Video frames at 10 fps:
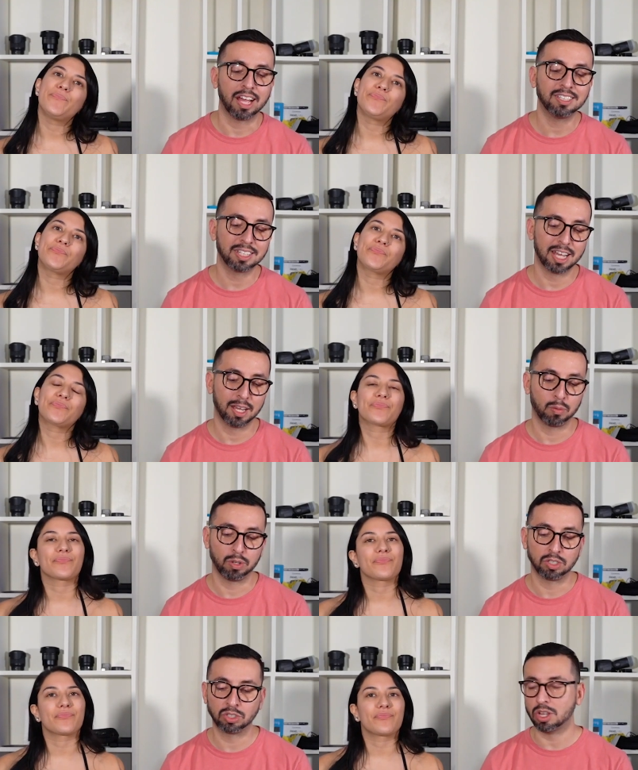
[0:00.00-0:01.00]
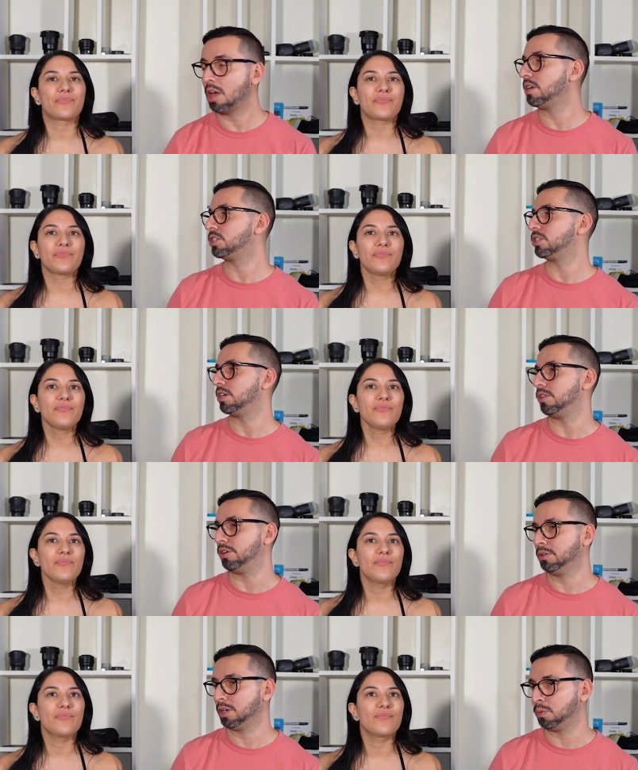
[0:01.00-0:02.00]
Speaker 1: Last time we saw each other,
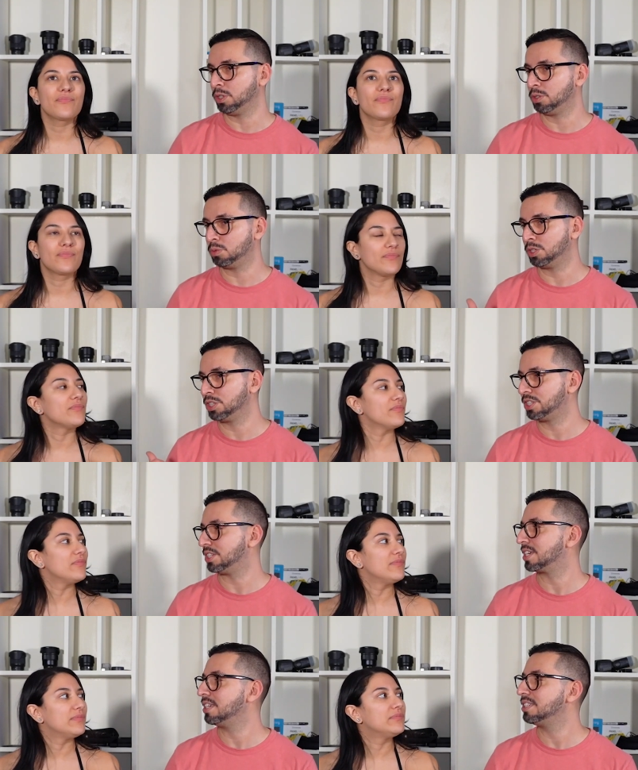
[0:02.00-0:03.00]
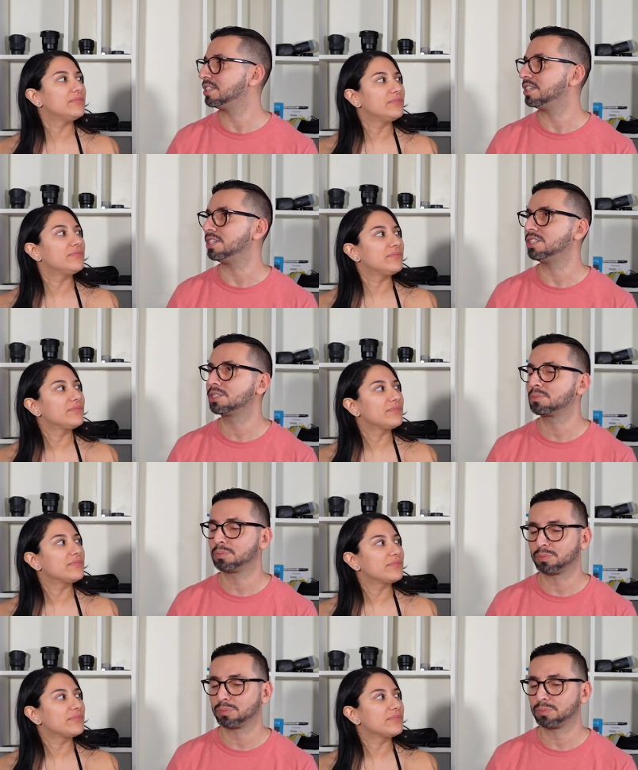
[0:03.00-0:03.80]
and we were just discussing this,